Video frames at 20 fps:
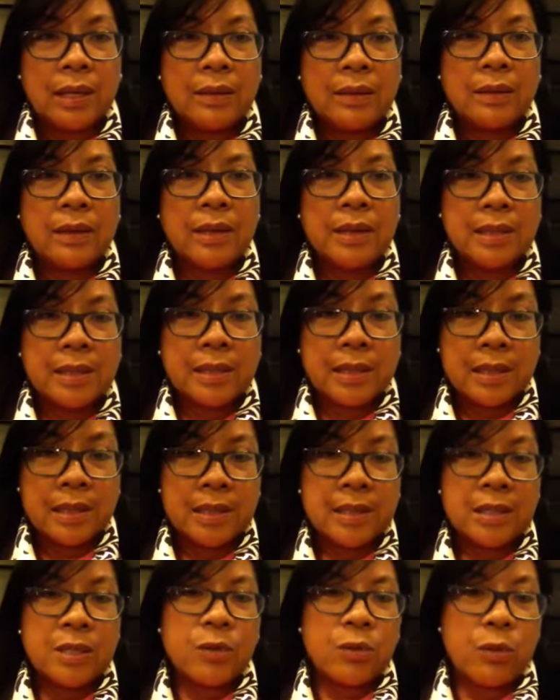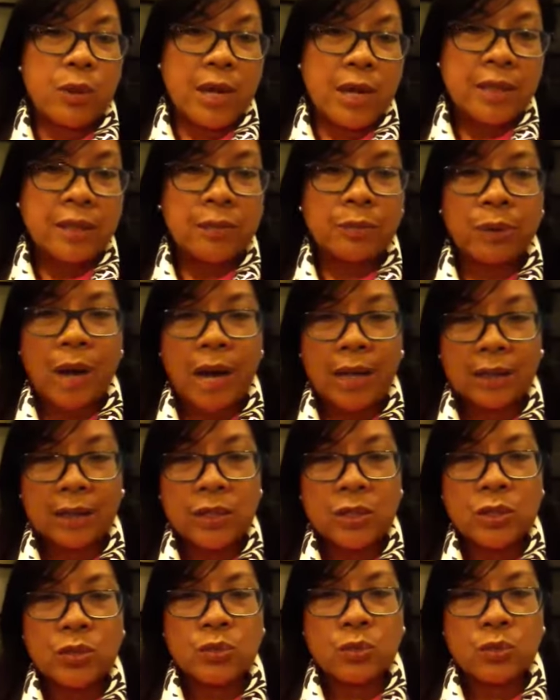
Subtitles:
this is the way the practice